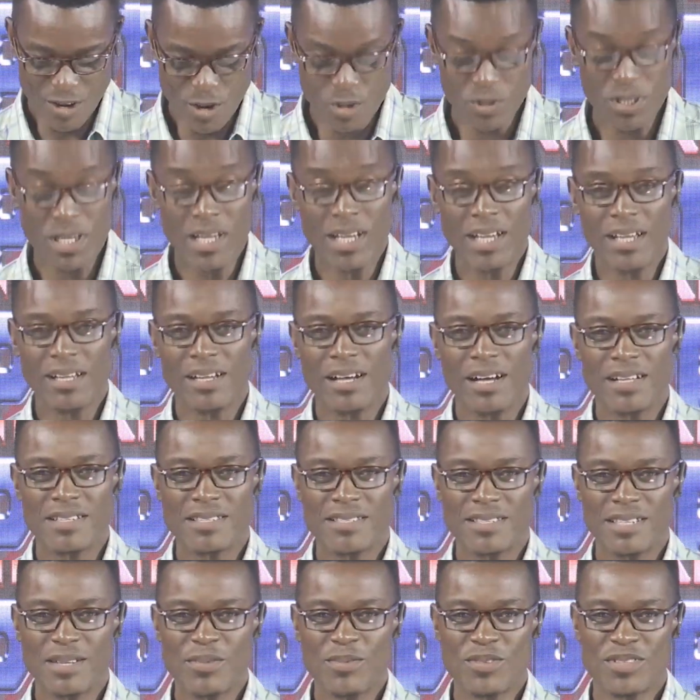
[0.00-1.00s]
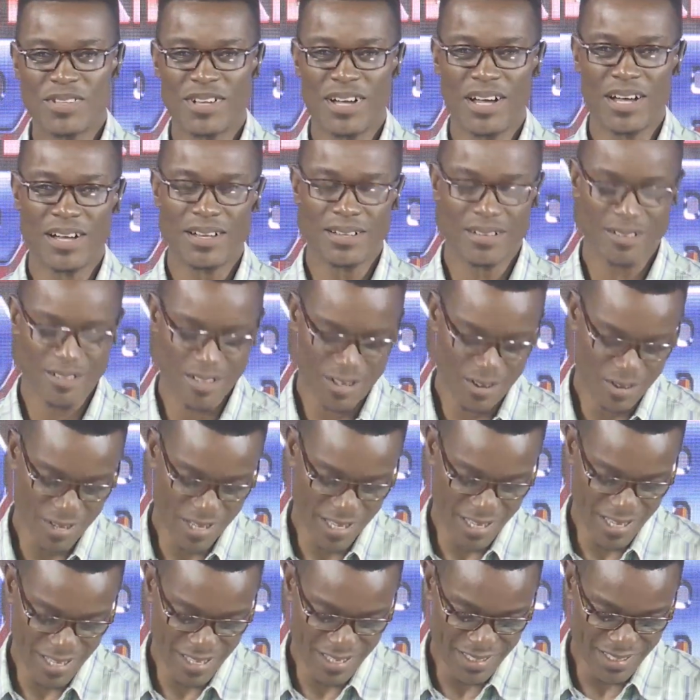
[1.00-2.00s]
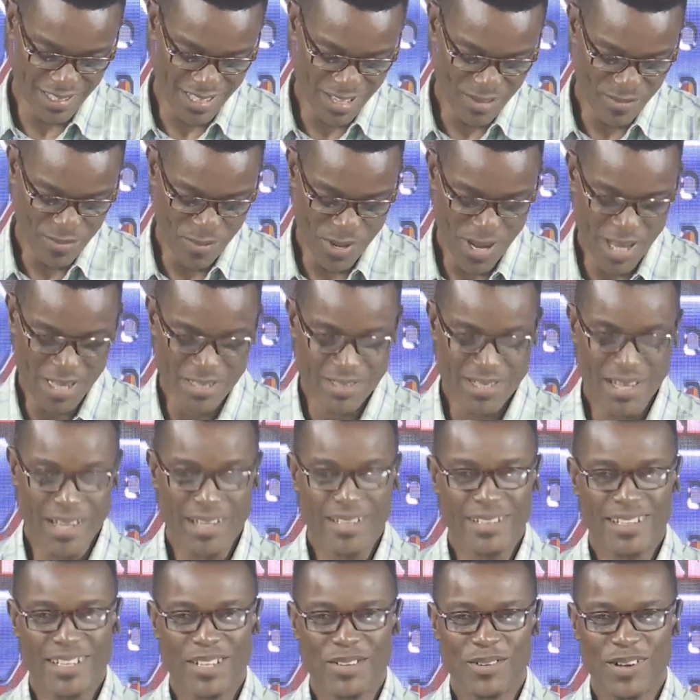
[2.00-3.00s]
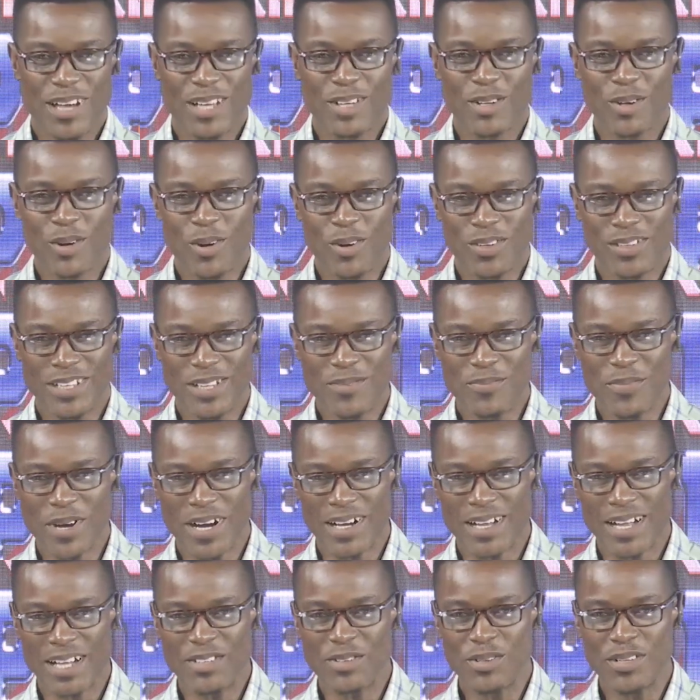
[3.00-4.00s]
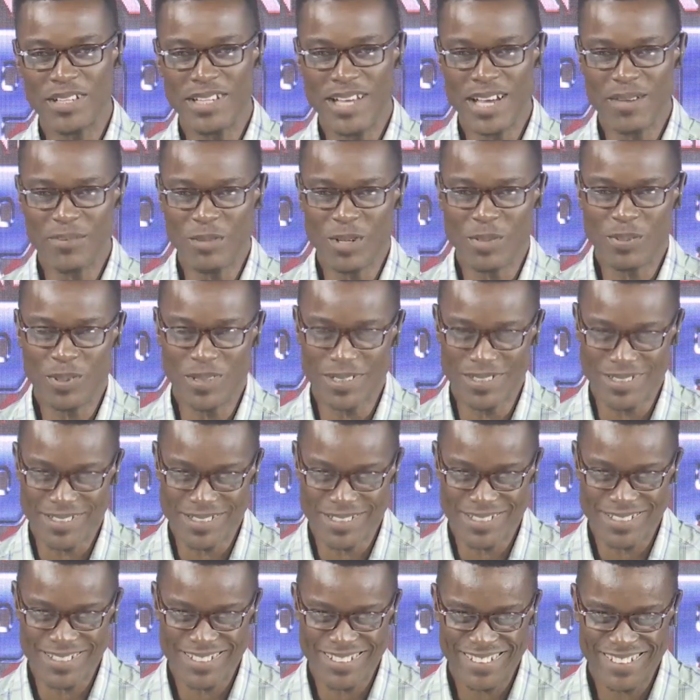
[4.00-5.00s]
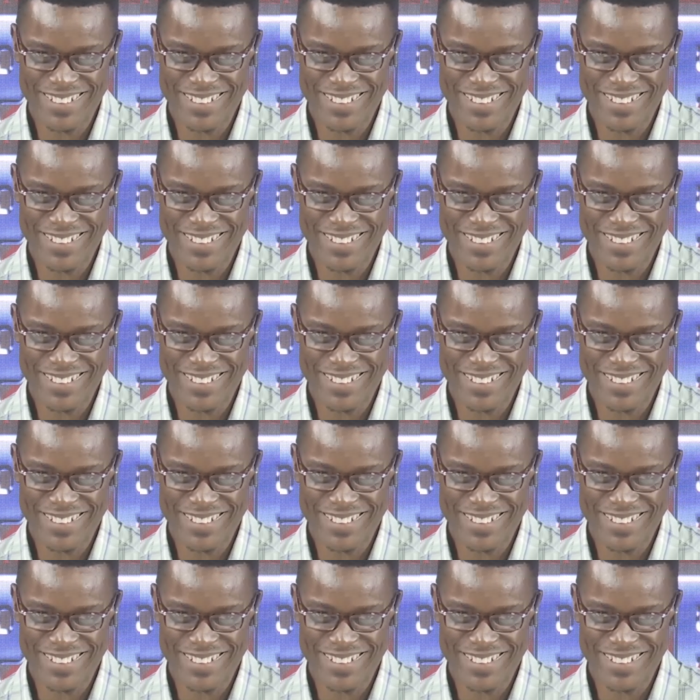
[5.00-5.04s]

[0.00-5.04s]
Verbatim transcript: Okay, so, it seems. Uh, okay, Gimba, thank you. Hello, Gimba, can you hear me, please?